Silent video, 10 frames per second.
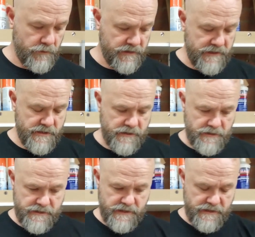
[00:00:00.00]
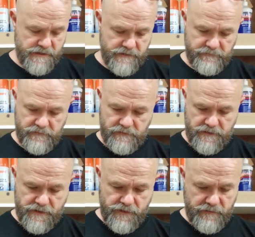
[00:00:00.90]
what this does is,
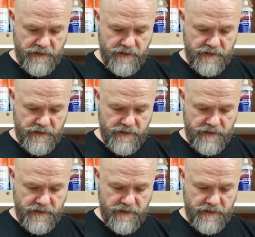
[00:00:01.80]
I'll just show